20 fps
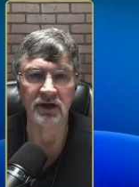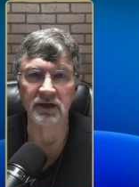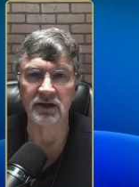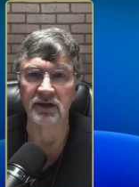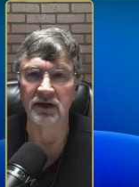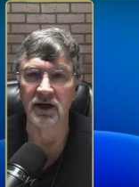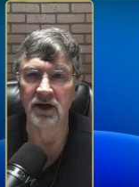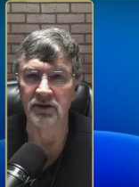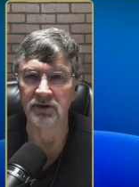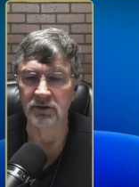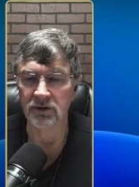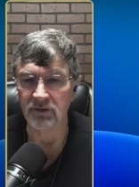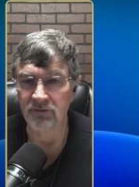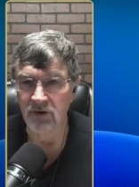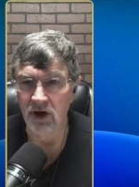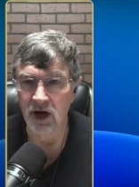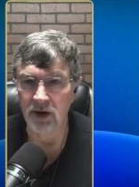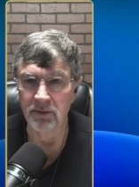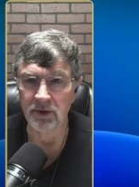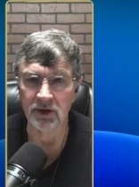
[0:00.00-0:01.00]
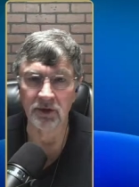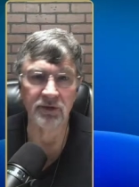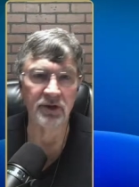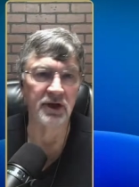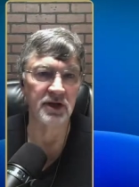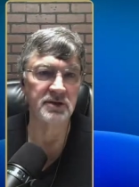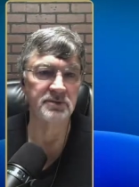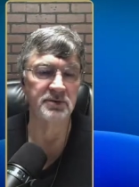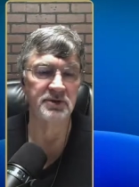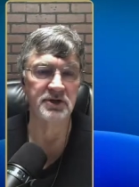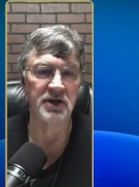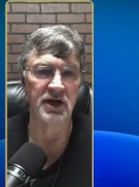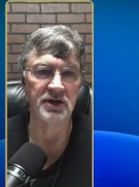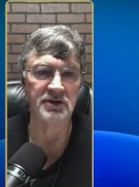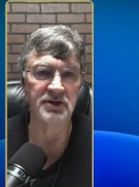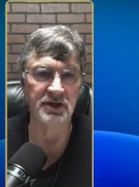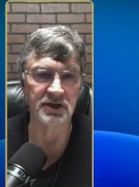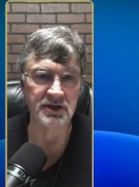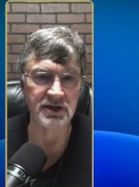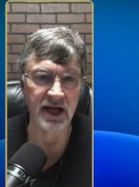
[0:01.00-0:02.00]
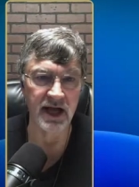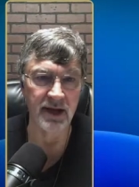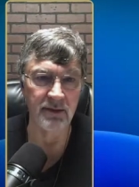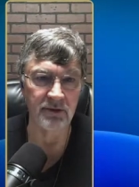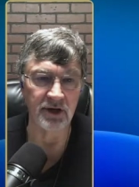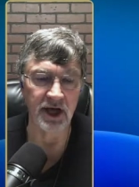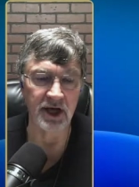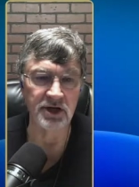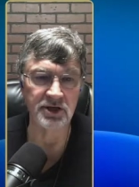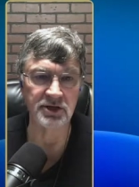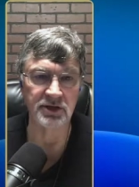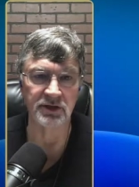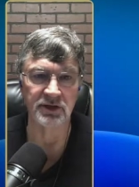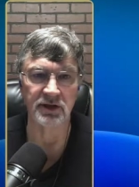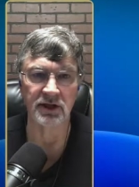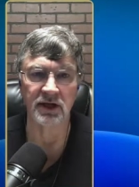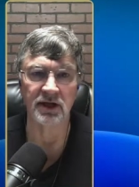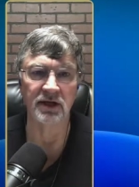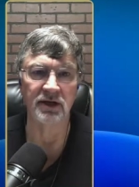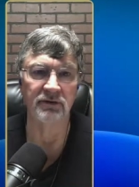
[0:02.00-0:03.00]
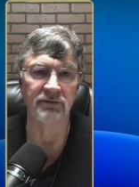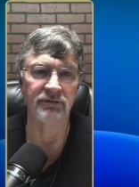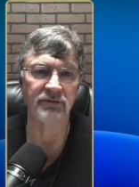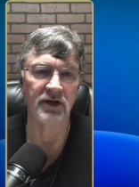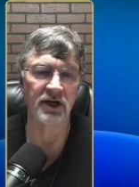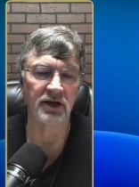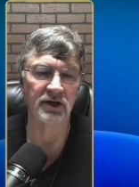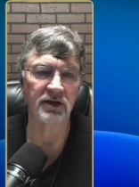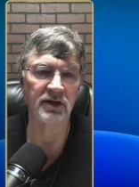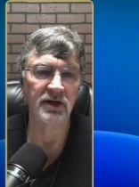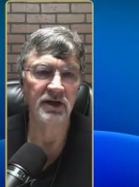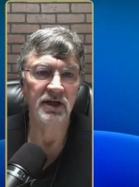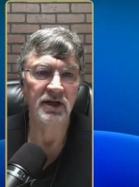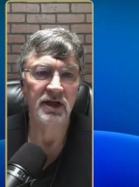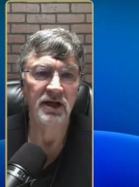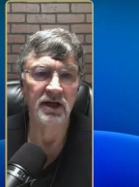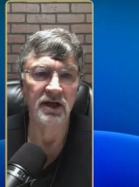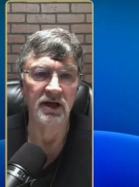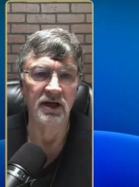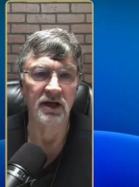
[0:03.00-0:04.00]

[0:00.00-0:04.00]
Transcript: affect other environmental things besides contamination that can affect